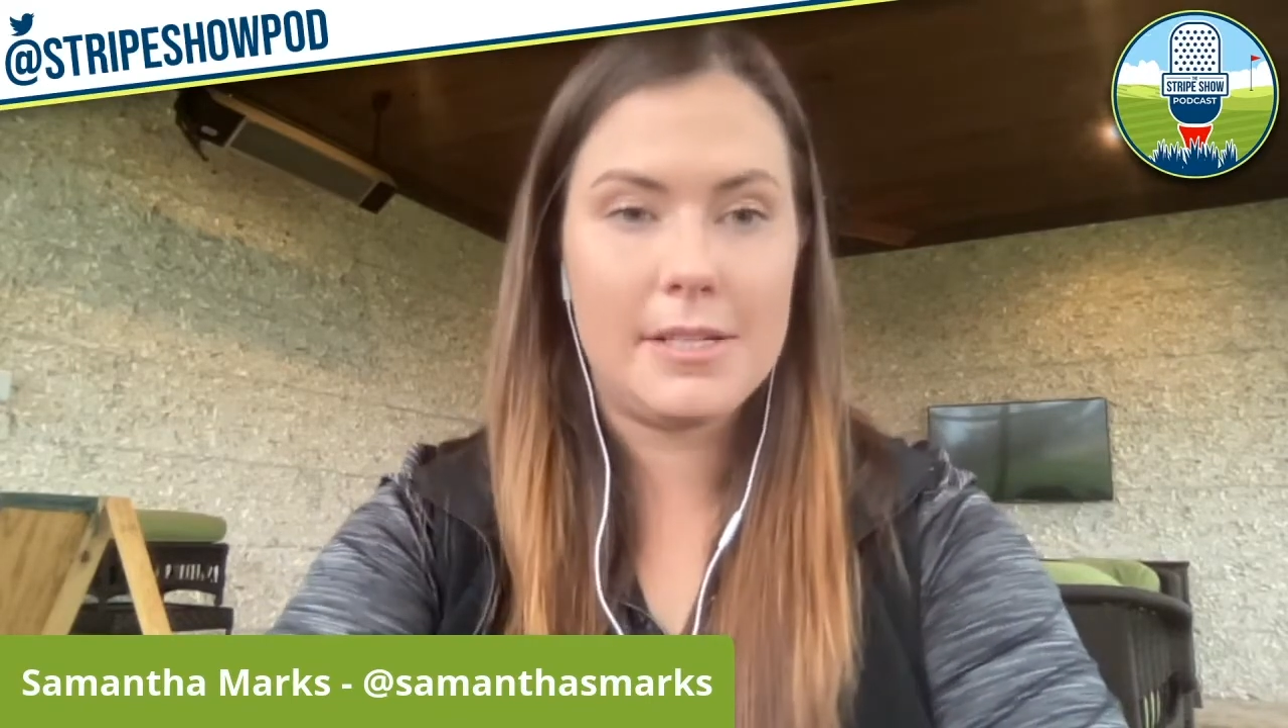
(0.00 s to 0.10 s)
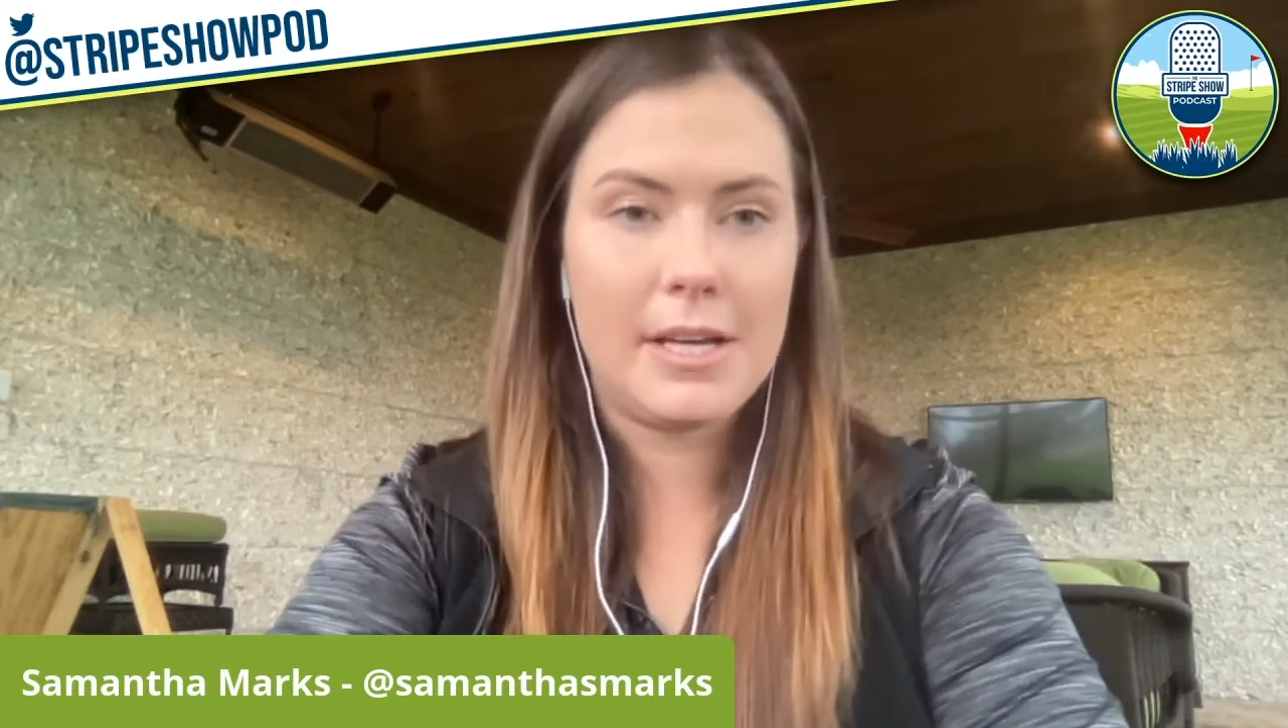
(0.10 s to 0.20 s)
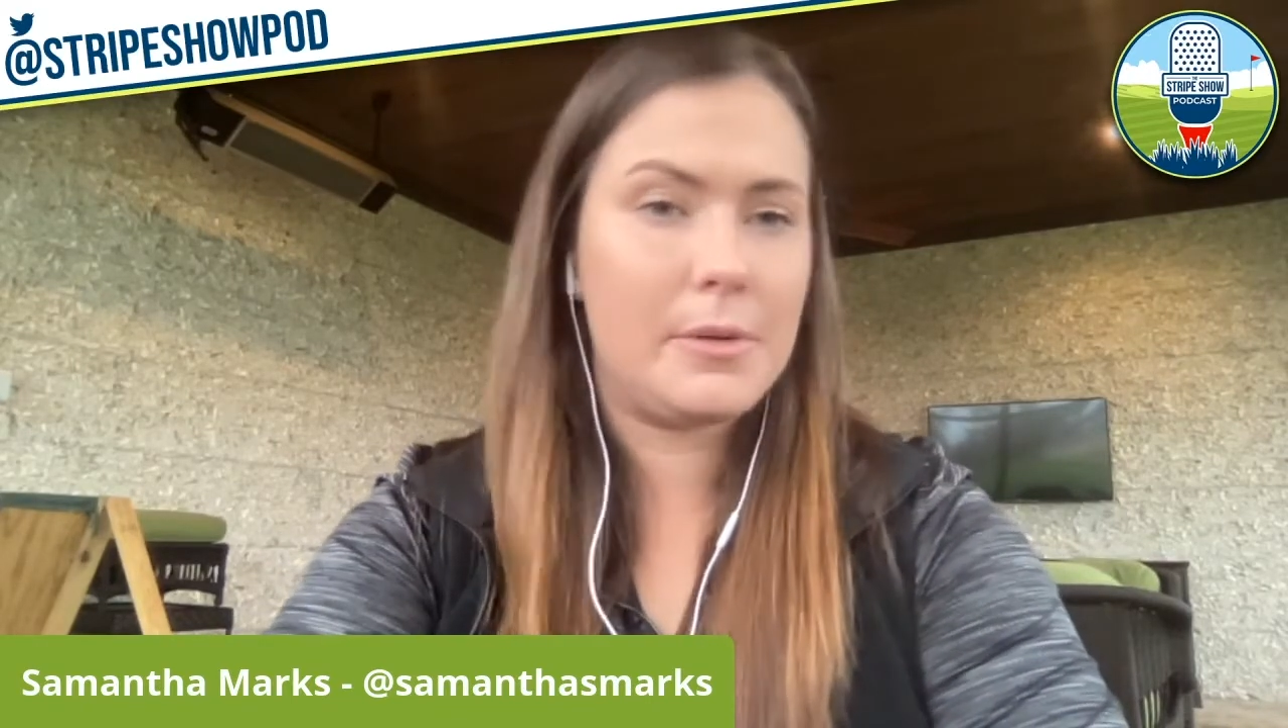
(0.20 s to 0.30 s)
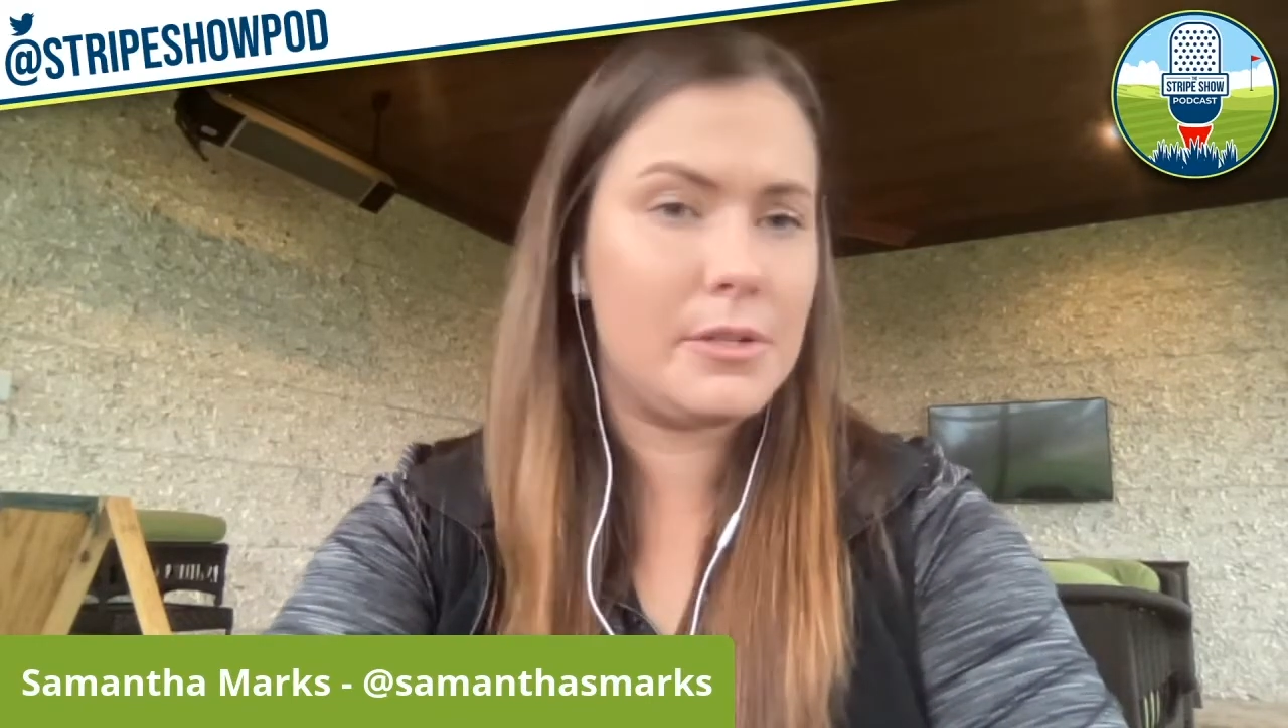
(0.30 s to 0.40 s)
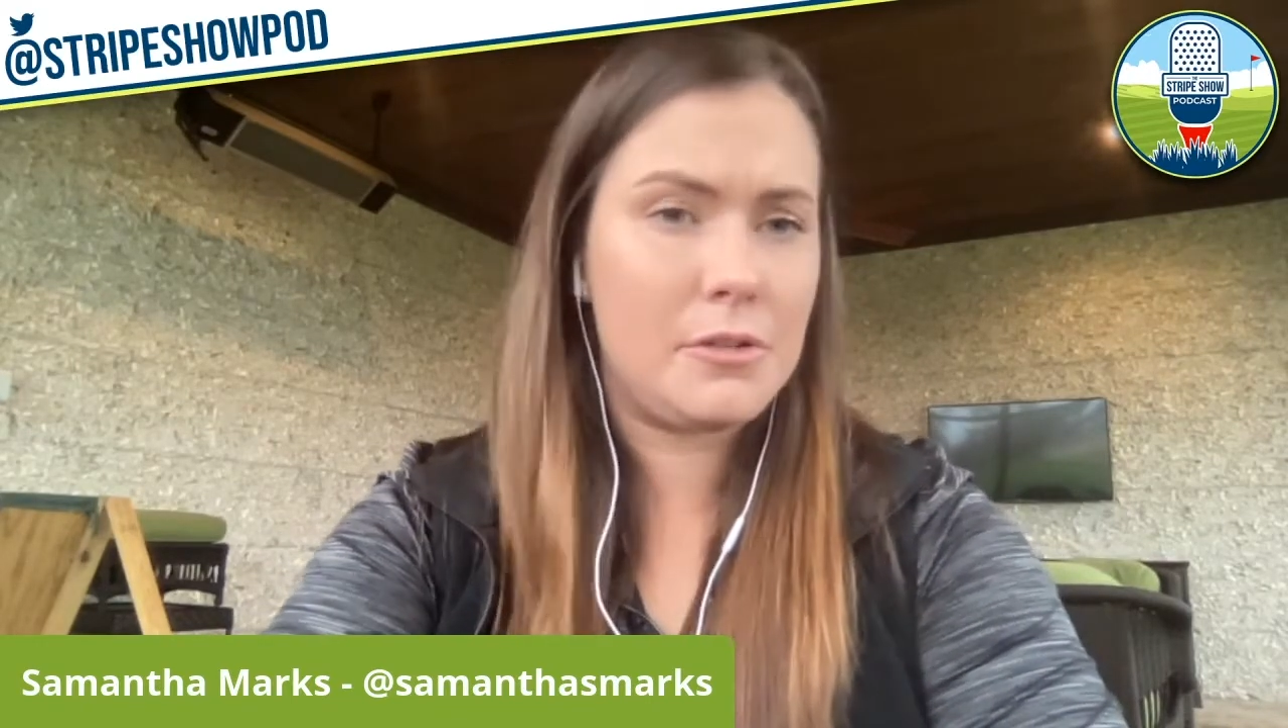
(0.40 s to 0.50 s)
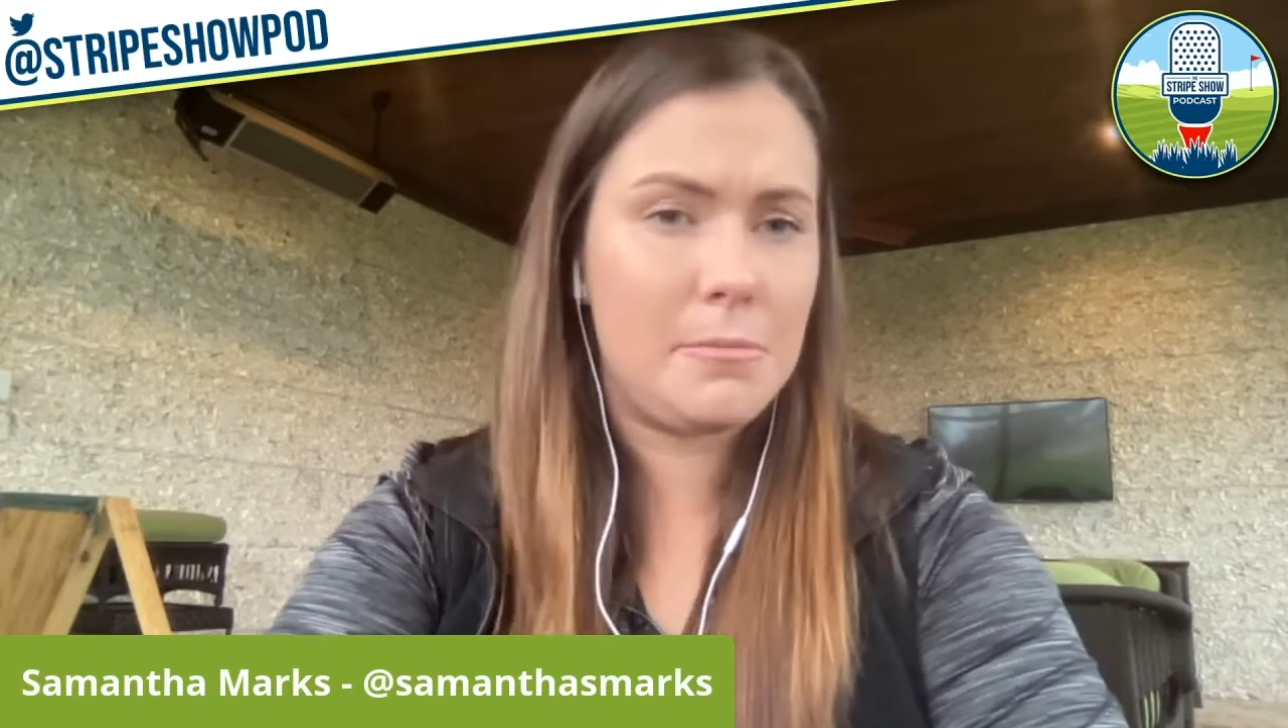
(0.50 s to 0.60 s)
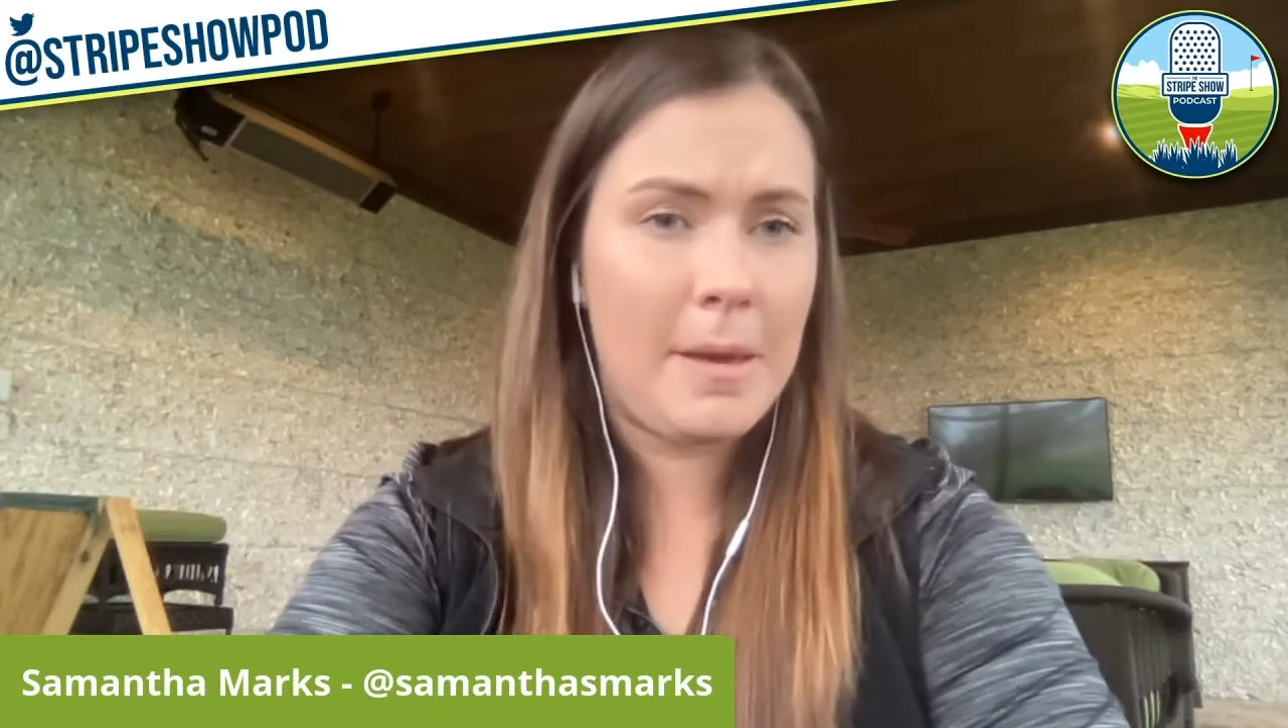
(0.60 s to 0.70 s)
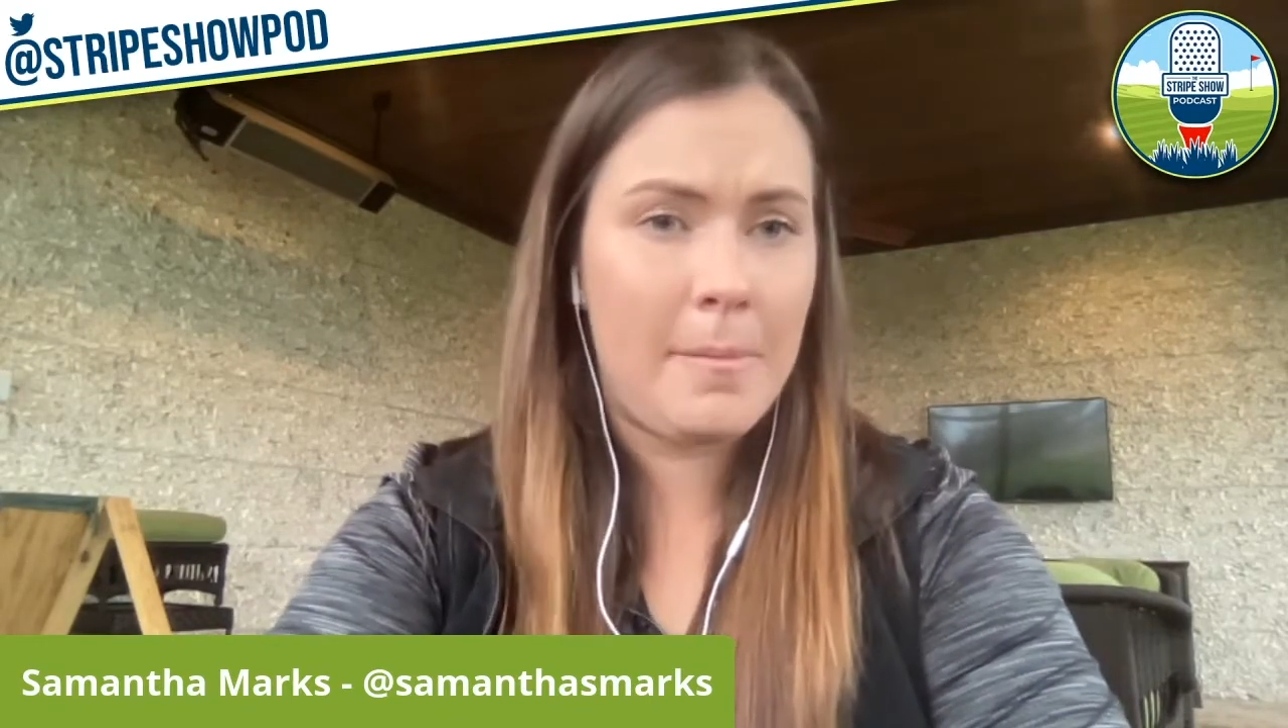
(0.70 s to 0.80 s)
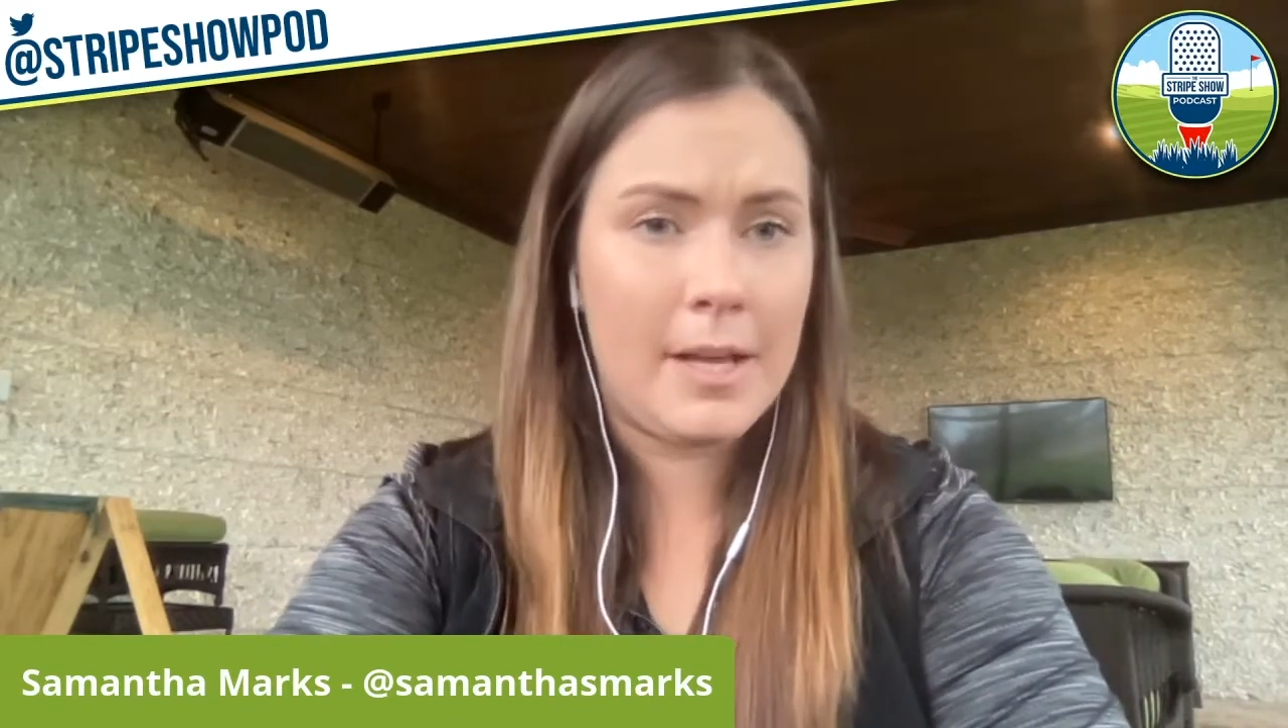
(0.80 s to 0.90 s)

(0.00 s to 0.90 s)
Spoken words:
I would assume maybe